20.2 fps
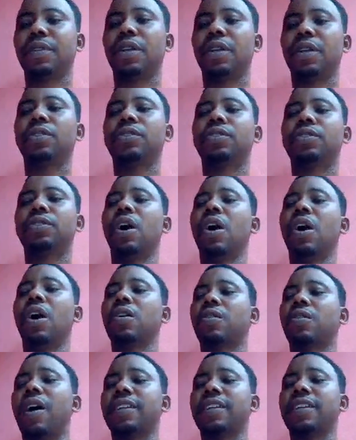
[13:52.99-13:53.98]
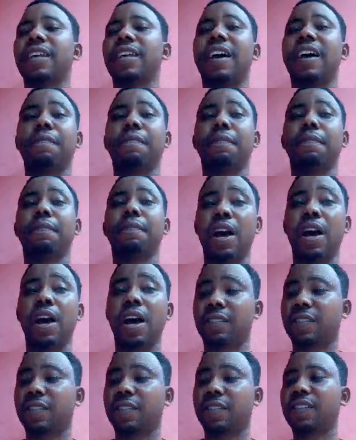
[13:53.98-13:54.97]
No coins have been
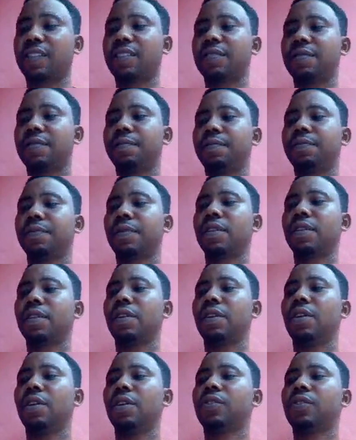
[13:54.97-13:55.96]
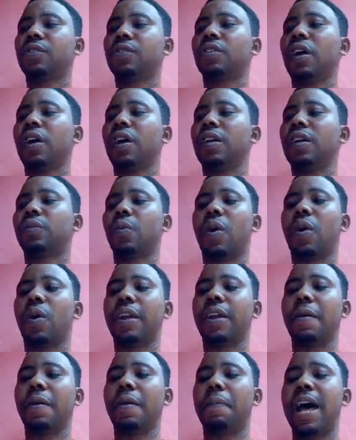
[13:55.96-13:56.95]
lost, so don't
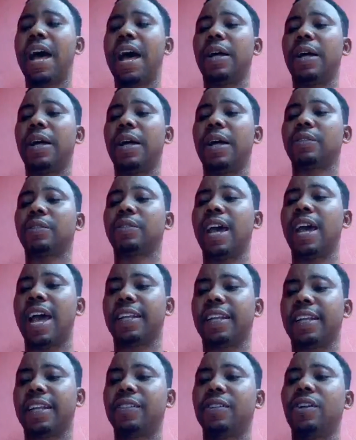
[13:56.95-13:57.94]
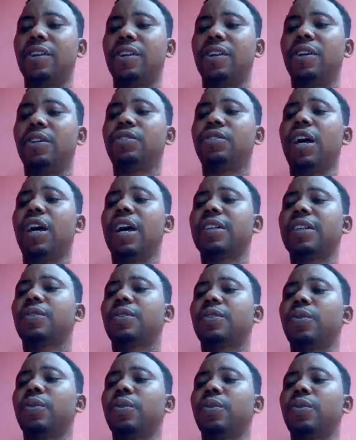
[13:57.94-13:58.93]
worry about that. Just
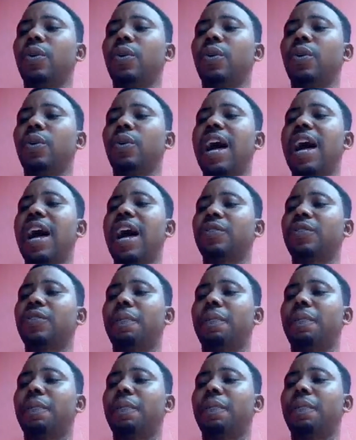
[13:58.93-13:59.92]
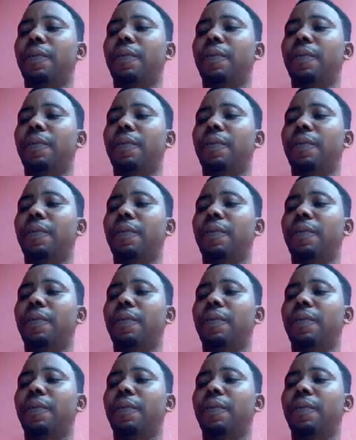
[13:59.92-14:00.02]
do as you did before,